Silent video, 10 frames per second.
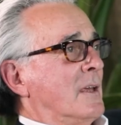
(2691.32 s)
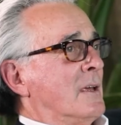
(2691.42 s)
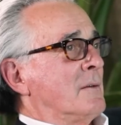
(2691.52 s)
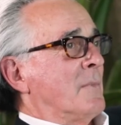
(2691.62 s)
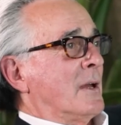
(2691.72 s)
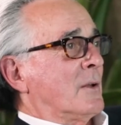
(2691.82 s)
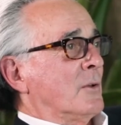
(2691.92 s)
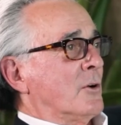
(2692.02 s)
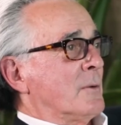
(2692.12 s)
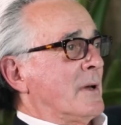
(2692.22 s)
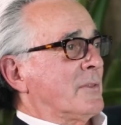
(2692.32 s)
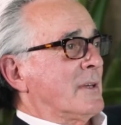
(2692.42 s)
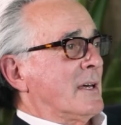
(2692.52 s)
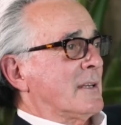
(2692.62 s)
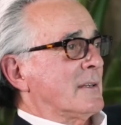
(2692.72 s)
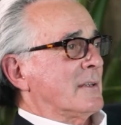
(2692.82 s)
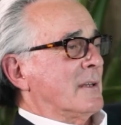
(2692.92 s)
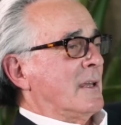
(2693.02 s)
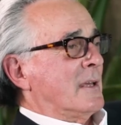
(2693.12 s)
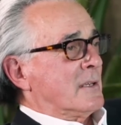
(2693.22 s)
And Michael heard about that,
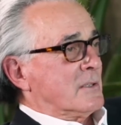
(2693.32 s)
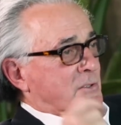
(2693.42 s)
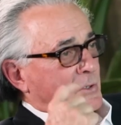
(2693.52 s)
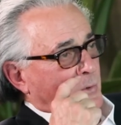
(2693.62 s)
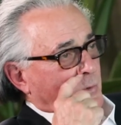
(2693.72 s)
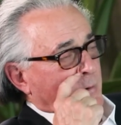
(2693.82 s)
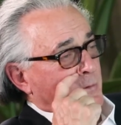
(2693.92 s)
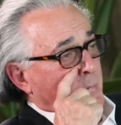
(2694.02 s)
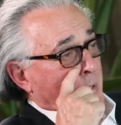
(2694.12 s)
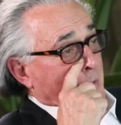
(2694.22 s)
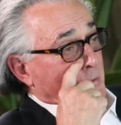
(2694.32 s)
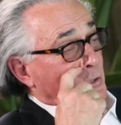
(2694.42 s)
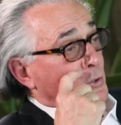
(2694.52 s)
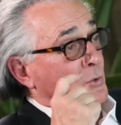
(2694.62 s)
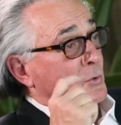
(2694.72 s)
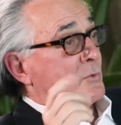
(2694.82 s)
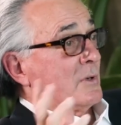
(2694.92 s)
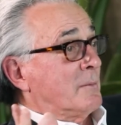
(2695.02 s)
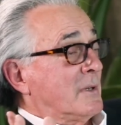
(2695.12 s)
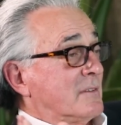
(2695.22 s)
and so everybody knew,
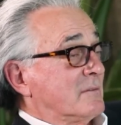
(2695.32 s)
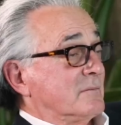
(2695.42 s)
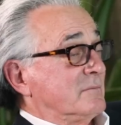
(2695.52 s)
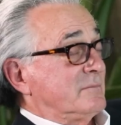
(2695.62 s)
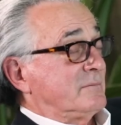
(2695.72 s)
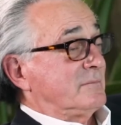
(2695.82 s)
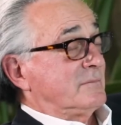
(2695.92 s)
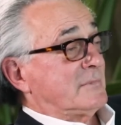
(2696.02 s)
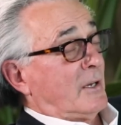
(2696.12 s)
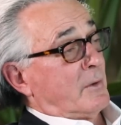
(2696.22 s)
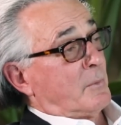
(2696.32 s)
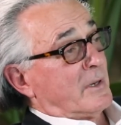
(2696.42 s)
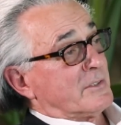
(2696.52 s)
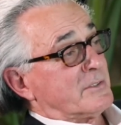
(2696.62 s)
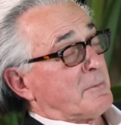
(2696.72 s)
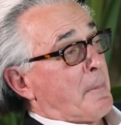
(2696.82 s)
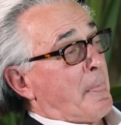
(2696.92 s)
I mean, how he was.